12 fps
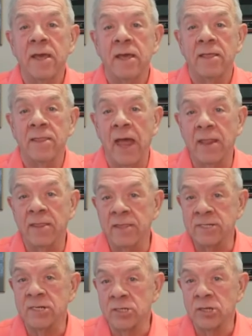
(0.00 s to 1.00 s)
that
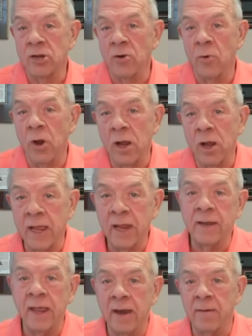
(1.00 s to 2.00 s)
this is going to work
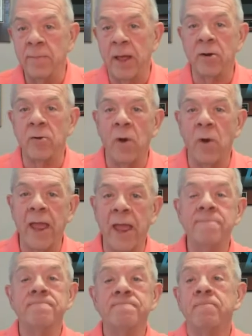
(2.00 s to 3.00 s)
in a better
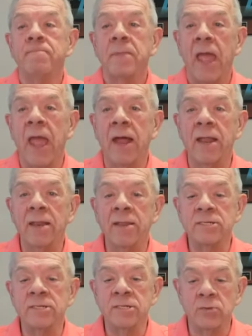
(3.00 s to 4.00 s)
way, and this
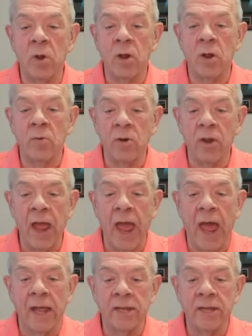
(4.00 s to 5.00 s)
is where we're at.
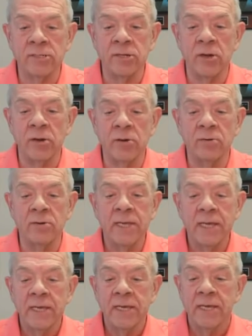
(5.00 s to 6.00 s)
So
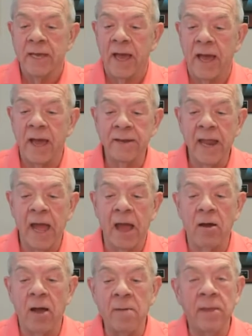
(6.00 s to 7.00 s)
now I'm in my
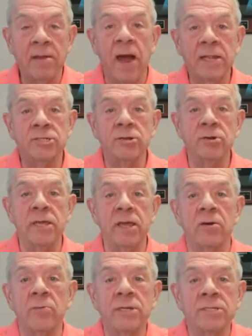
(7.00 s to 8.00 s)
studio, which is a
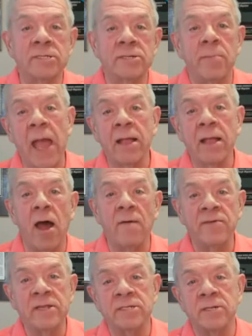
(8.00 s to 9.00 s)
back office,
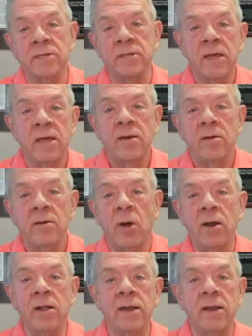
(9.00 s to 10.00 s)
another
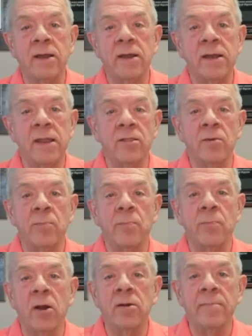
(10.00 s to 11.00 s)
part of my
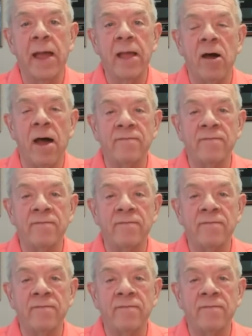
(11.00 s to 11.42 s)
office, and